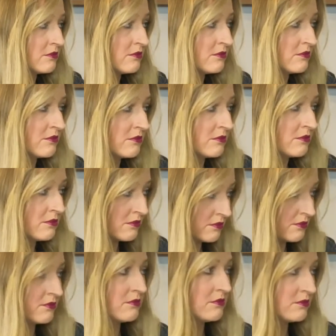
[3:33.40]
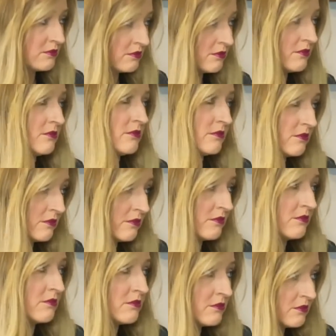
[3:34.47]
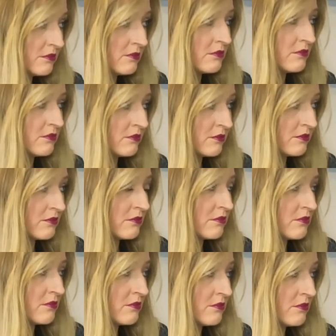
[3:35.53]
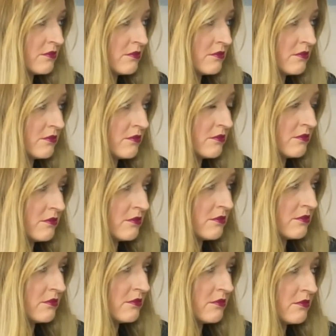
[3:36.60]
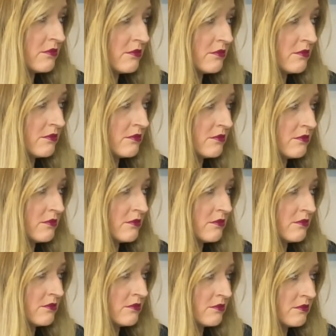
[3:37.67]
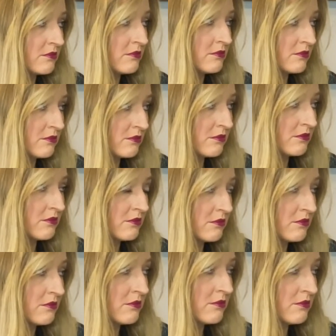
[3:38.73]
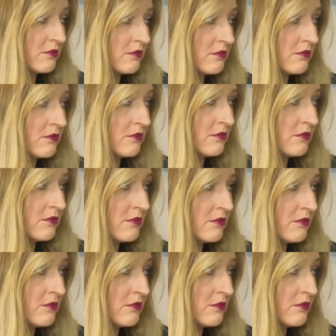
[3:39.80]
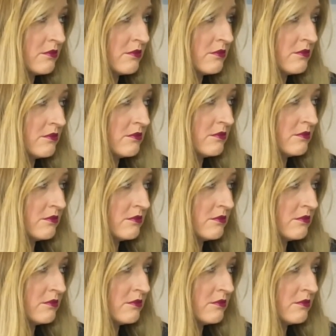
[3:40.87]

(not speaking)